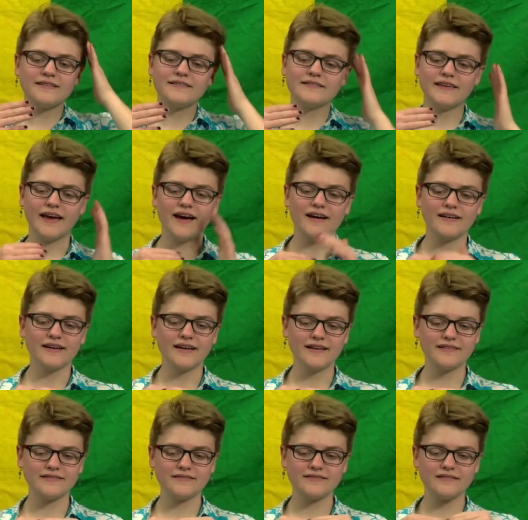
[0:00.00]
Yeah,
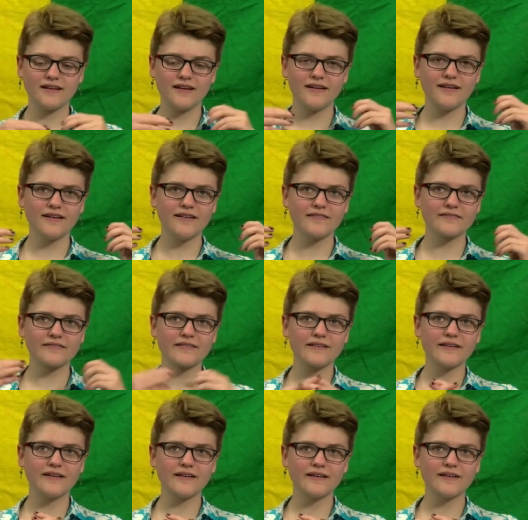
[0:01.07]
and
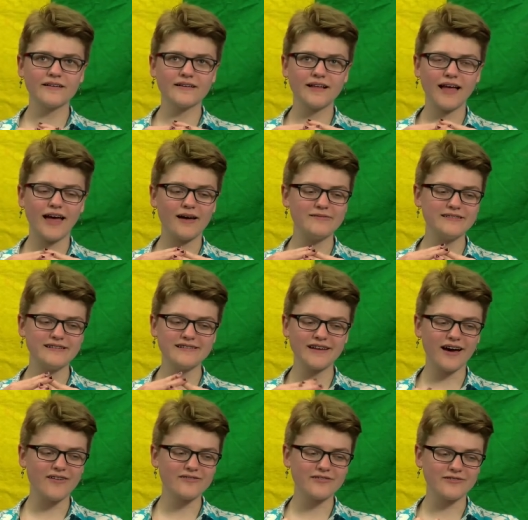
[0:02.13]
I mean, it,
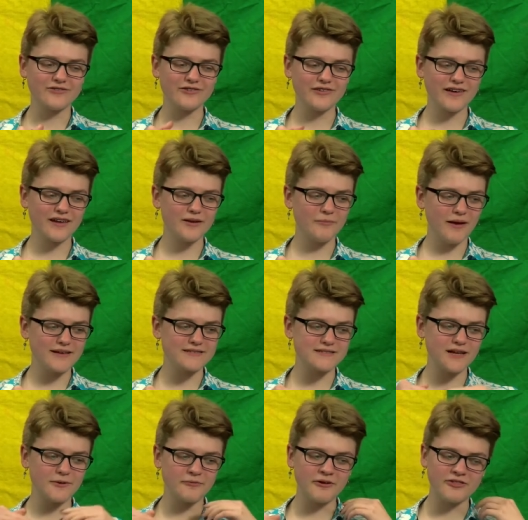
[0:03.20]
I don't know. It's just kind of messed
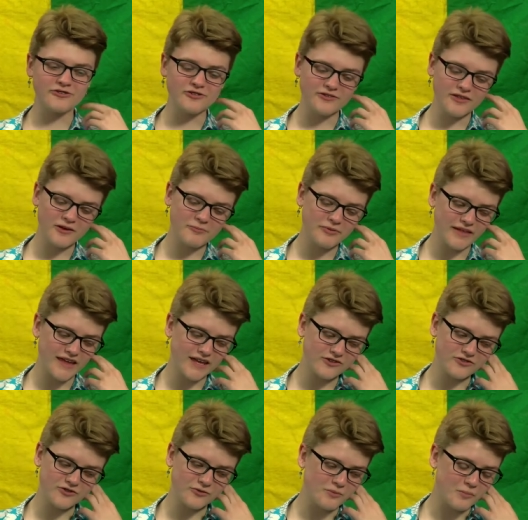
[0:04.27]
up because you're like playing
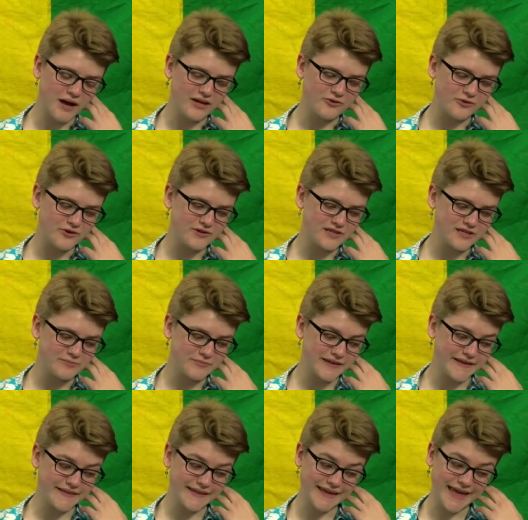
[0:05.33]
to a minority and
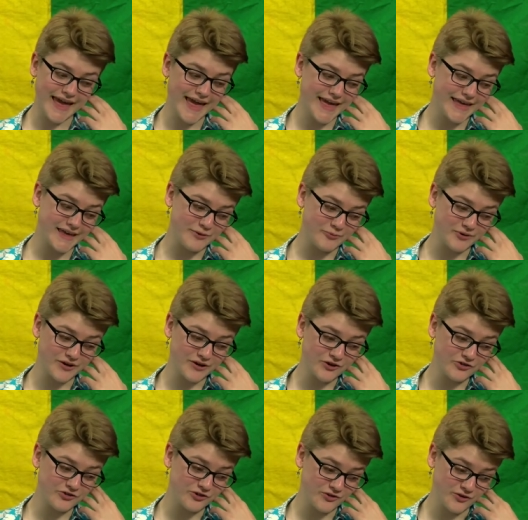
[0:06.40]
being like, "Hey, we're
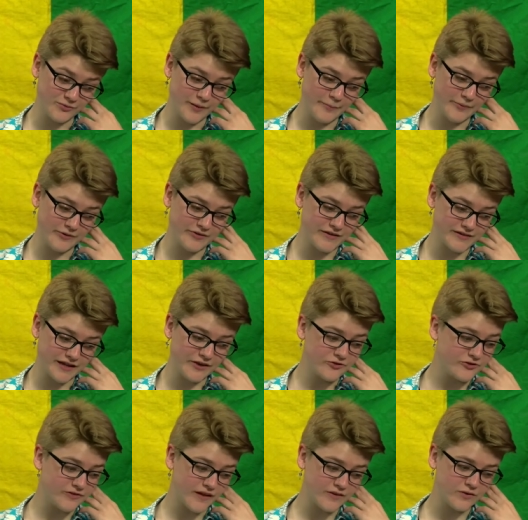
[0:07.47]
gonna show you
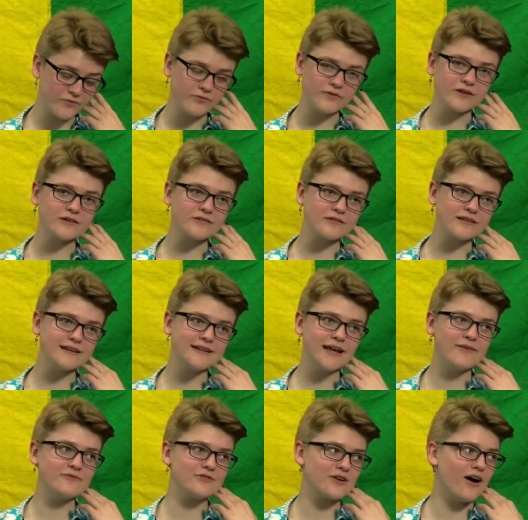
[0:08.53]
representation that you've literally
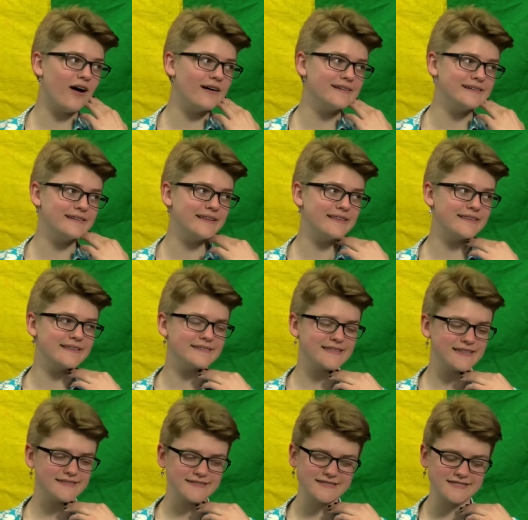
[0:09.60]
never gotten, and
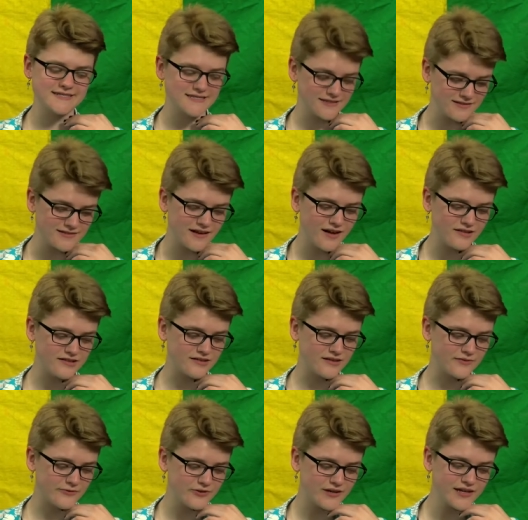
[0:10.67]
then still not
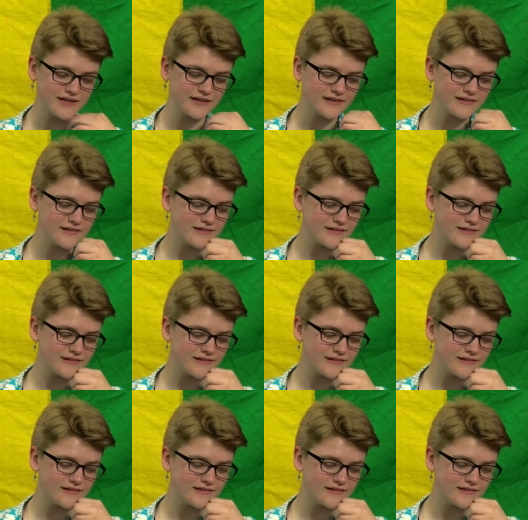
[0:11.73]
delivering."